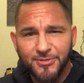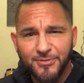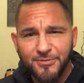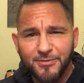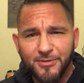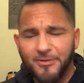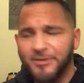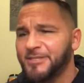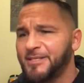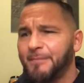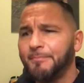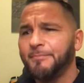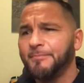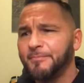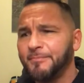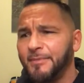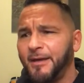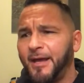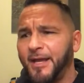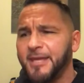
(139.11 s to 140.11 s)
because
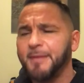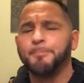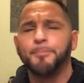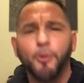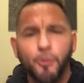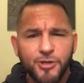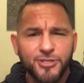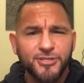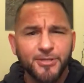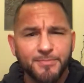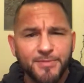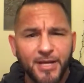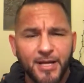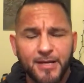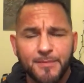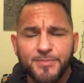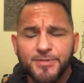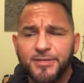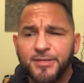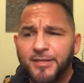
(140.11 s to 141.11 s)
I get bored
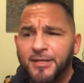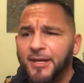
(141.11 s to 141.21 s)
sometimes.